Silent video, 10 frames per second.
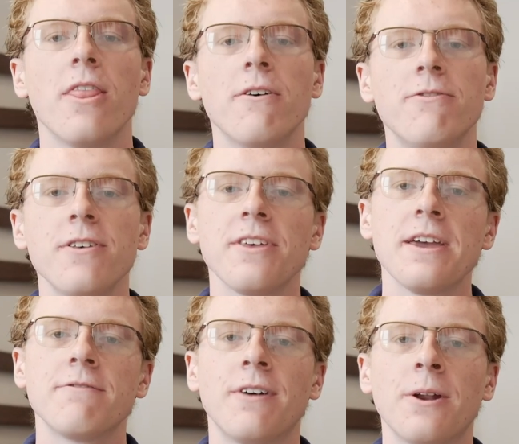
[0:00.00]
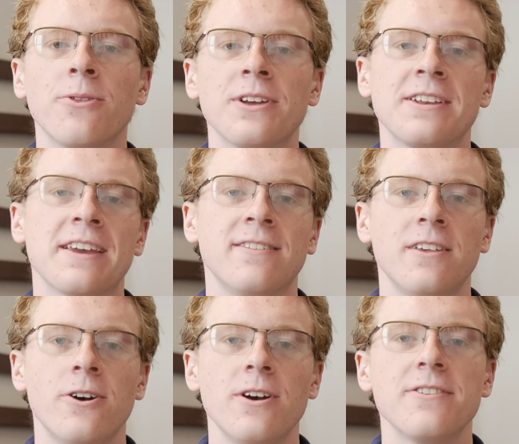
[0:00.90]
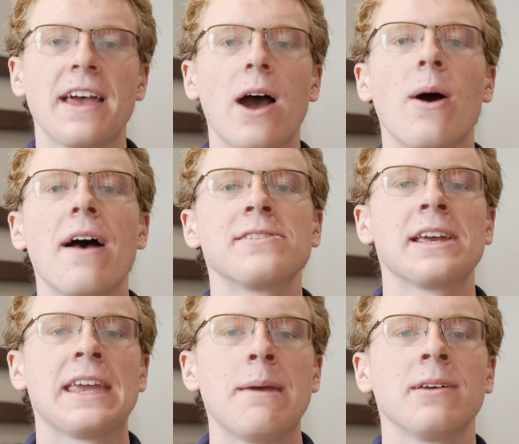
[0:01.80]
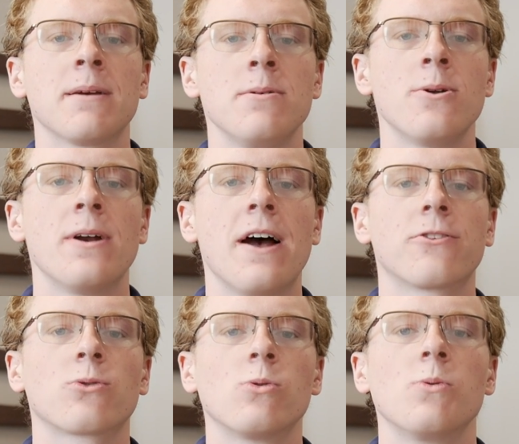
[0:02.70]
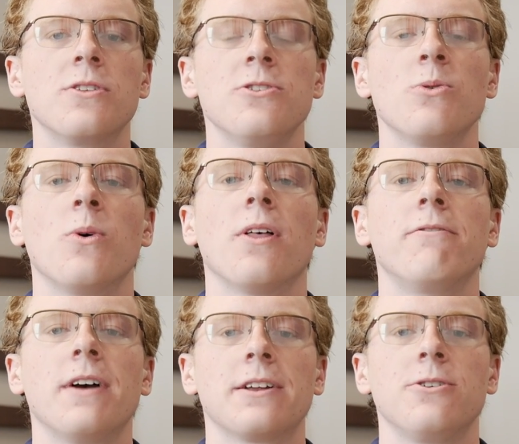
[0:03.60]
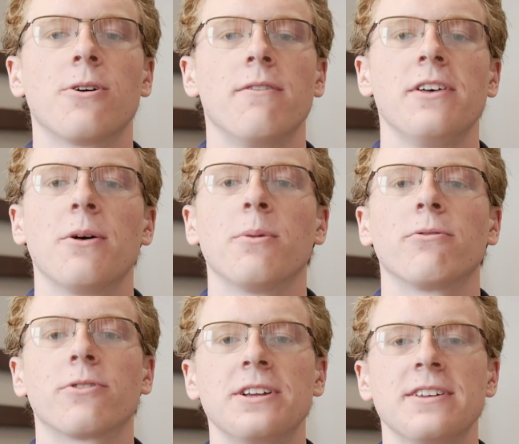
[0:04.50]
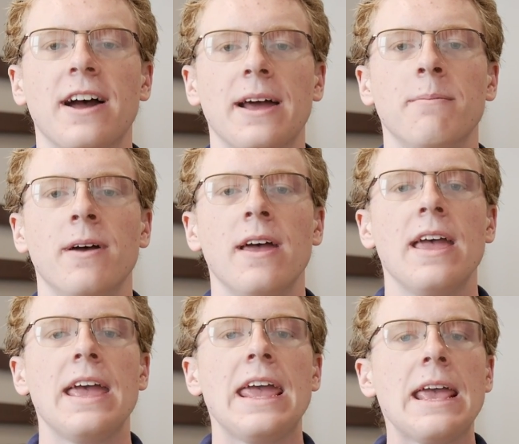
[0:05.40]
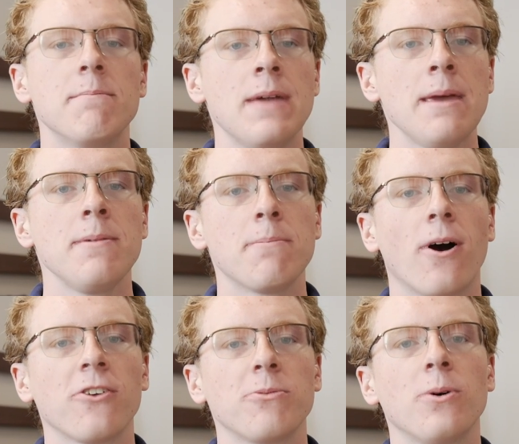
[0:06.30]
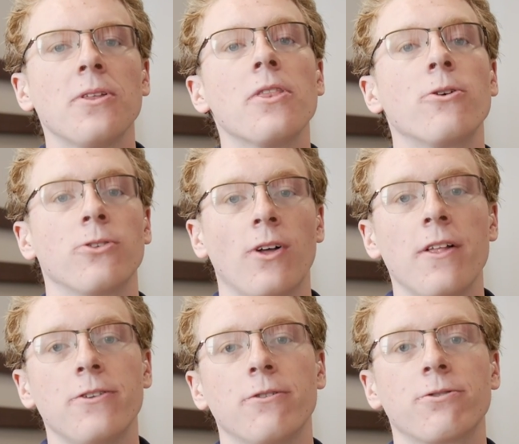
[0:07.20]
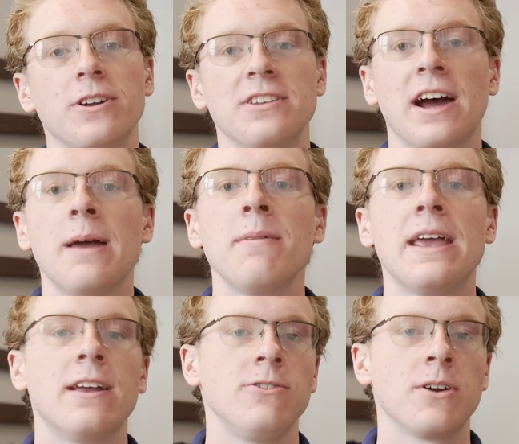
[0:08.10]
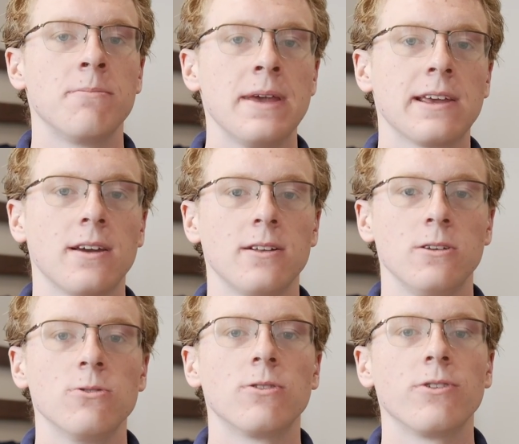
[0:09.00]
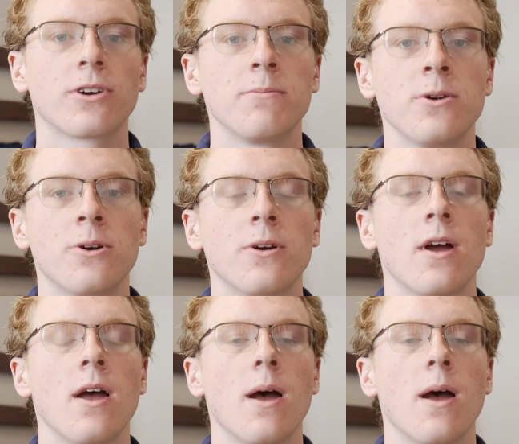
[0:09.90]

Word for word: The fifth and final thing to consider is how having a gaming computer at school with you will affect your available free time. It may be possible that there's lots of free time and you can make good use of your computer,